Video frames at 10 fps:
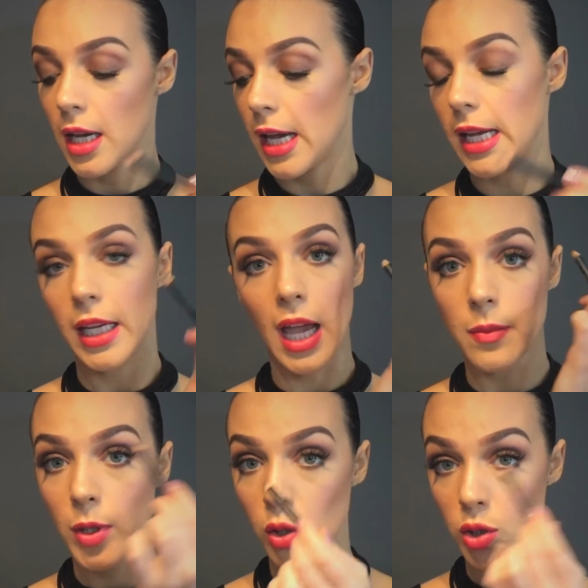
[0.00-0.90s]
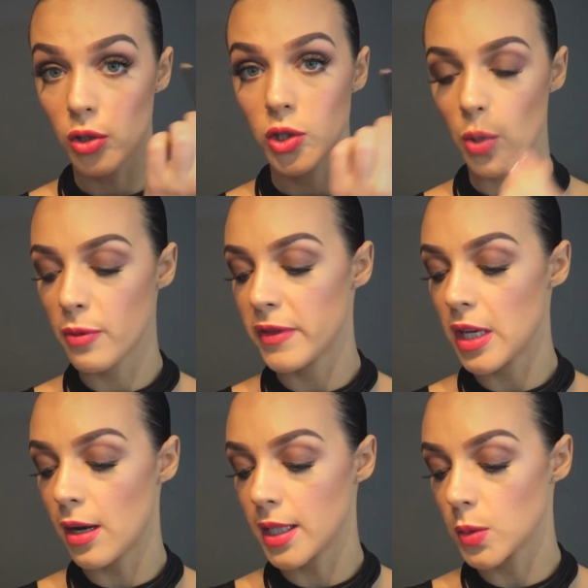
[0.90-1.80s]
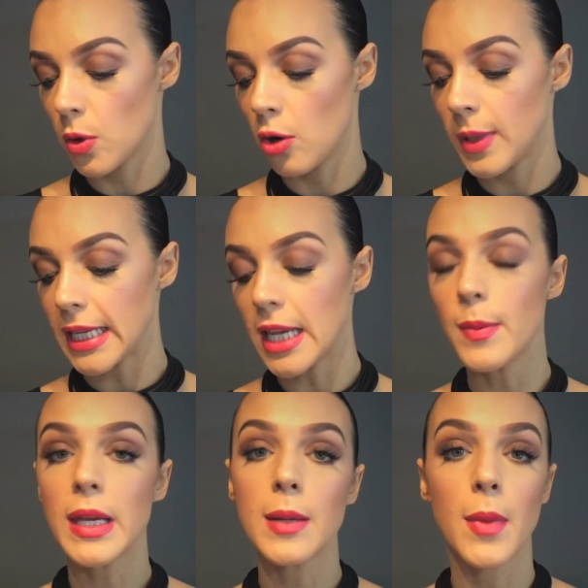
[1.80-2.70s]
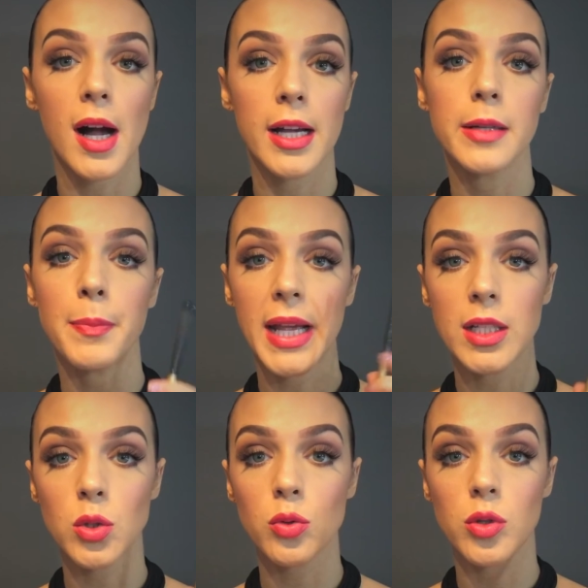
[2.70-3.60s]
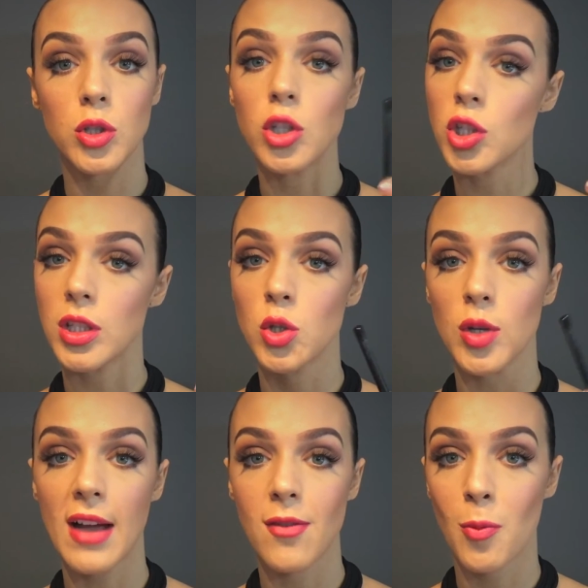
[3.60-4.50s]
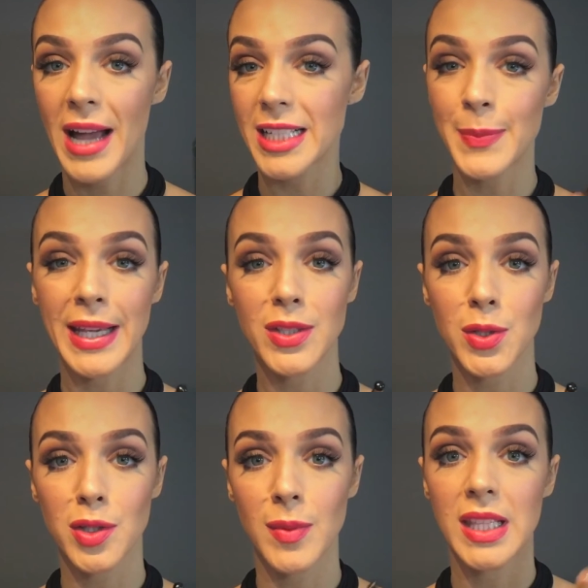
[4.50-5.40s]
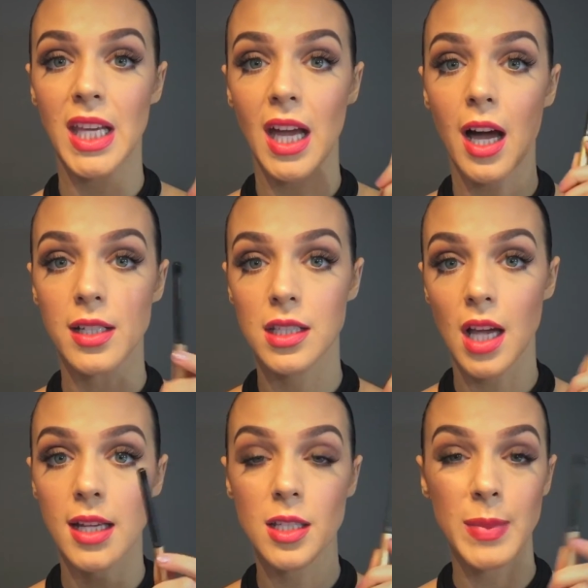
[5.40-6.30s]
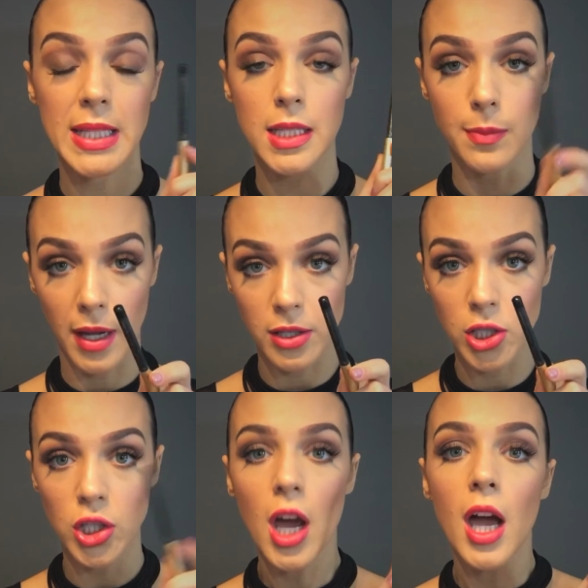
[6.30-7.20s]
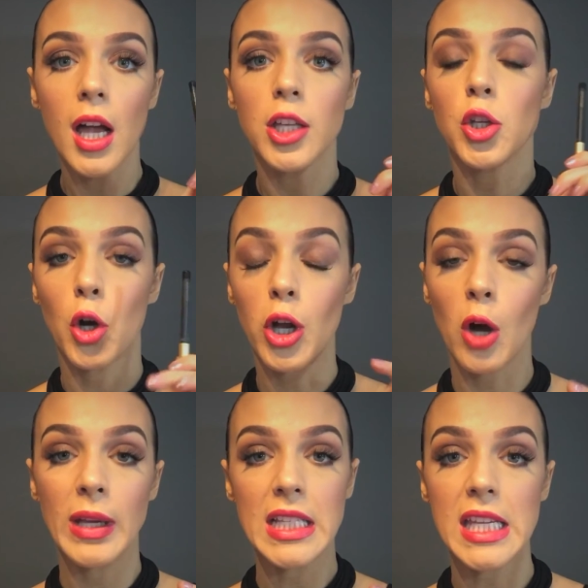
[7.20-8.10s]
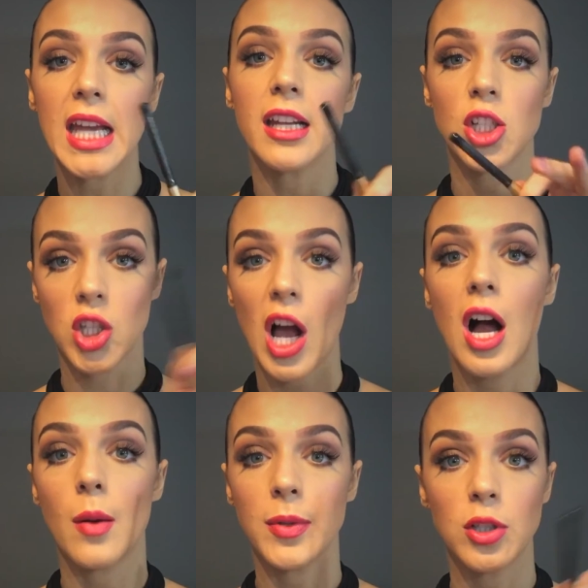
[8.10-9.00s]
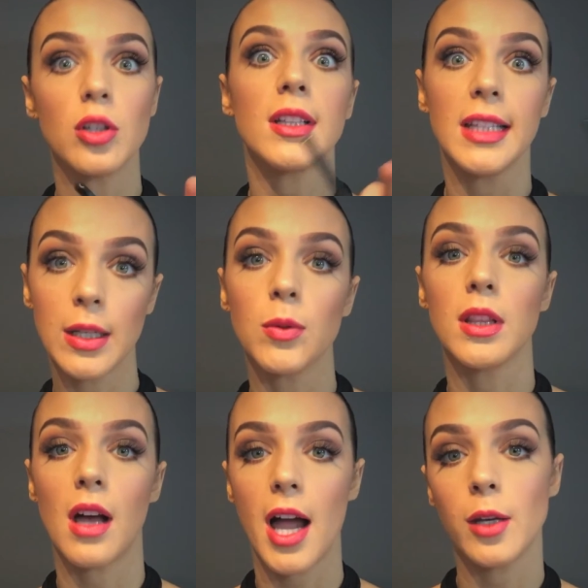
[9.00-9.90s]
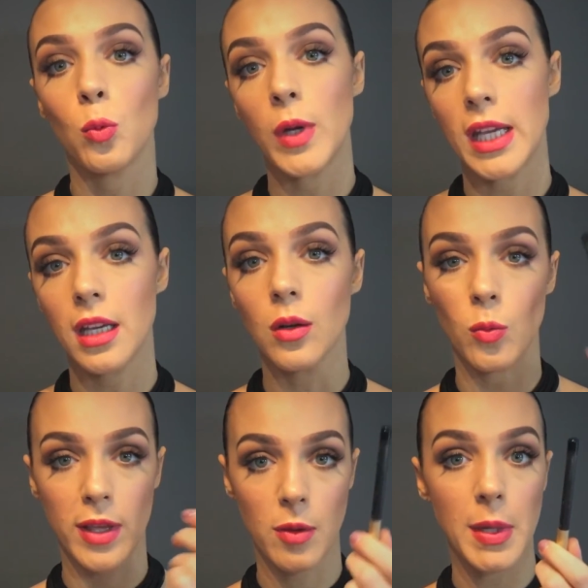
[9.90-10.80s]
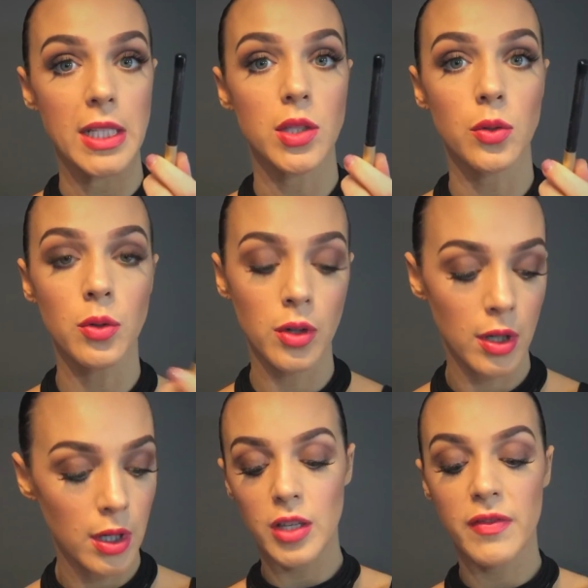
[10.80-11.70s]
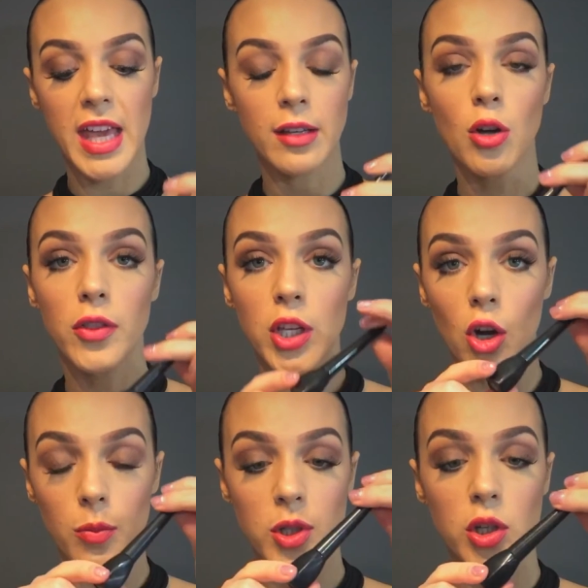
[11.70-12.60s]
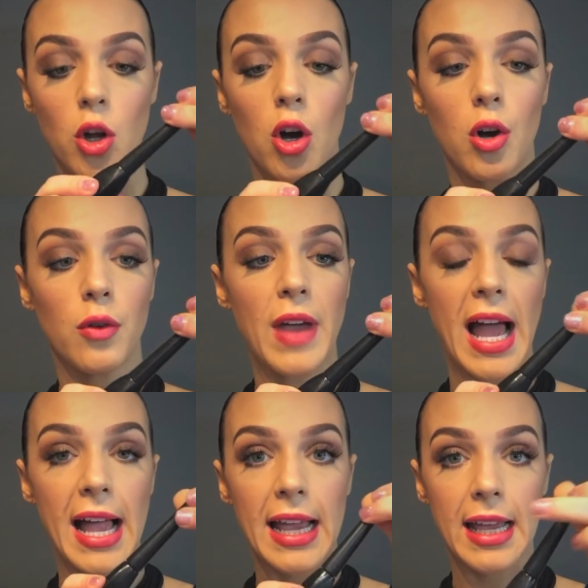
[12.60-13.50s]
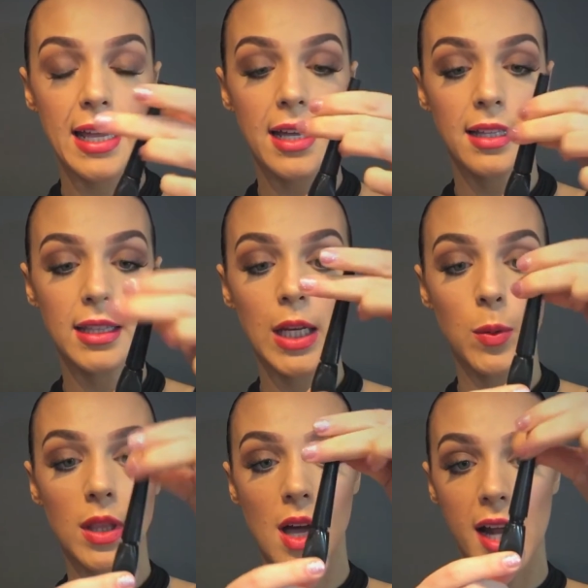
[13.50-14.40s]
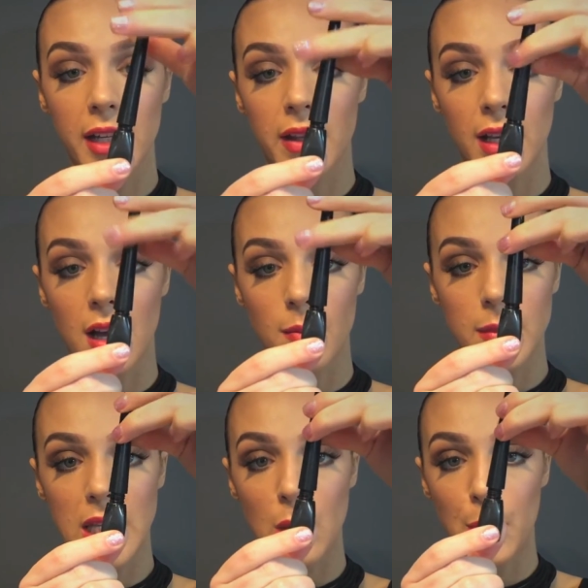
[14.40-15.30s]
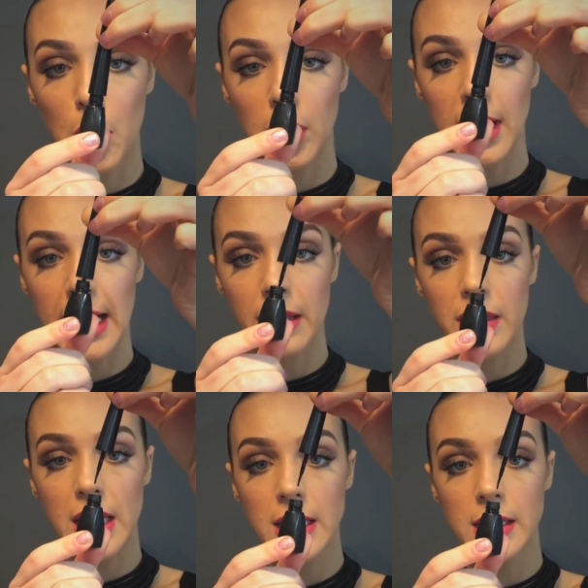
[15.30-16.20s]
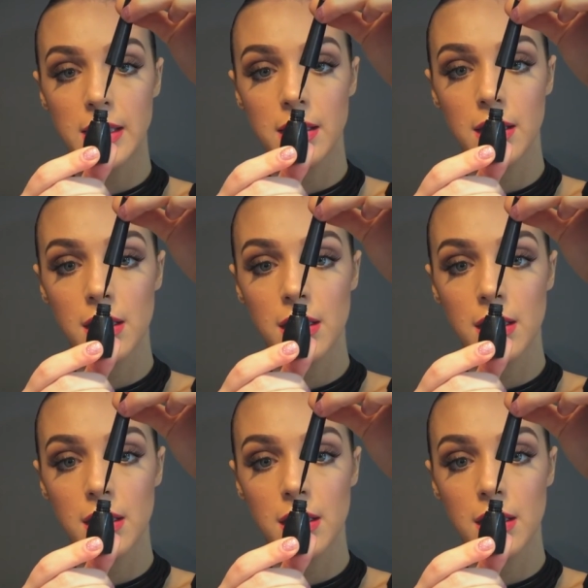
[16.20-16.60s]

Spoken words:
and it can be used on top of the eye as well. But keeping in mind, pencils usually do have a wax base to them and they are designed to be smudged. You're not going to get a sharp, liquid line wing with a pencil. You've then got the option of a liquid liner that comes in a pot like this.